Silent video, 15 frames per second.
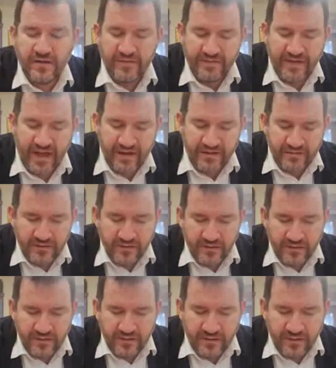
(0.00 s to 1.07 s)
That
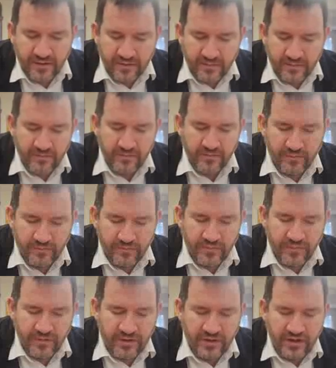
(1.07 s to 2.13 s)

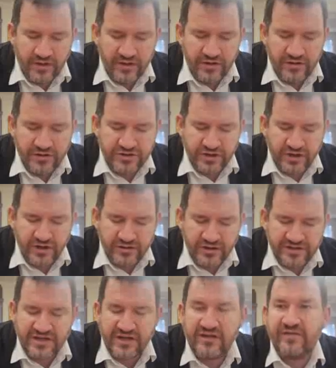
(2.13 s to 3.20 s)
ir
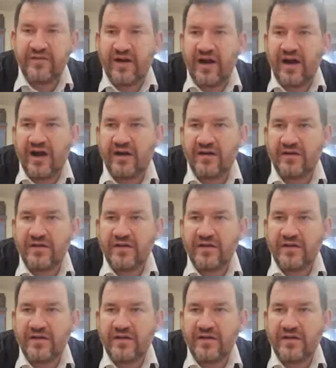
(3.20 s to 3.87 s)
shekaltasa kvar.